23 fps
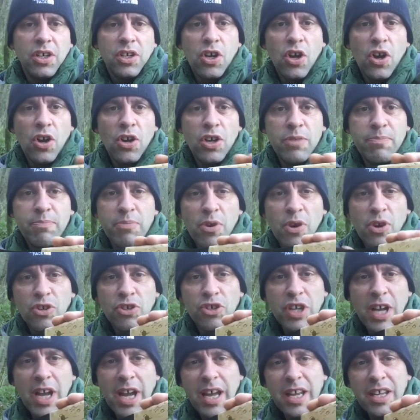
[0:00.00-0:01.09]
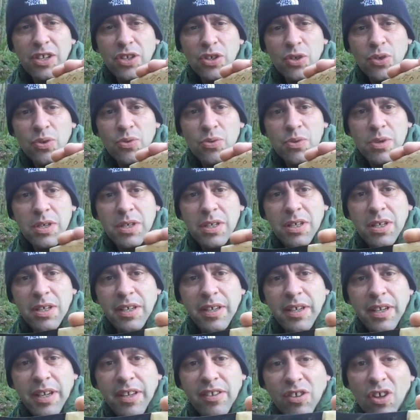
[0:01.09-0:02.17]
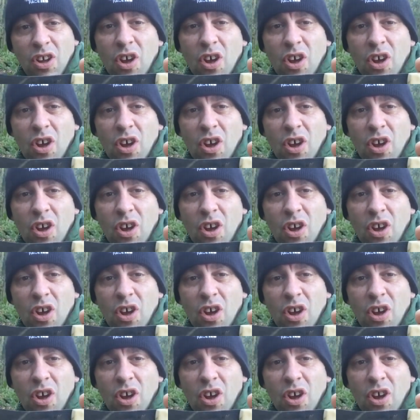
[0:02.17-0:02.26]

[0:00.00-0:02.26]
Curly birch handle. It's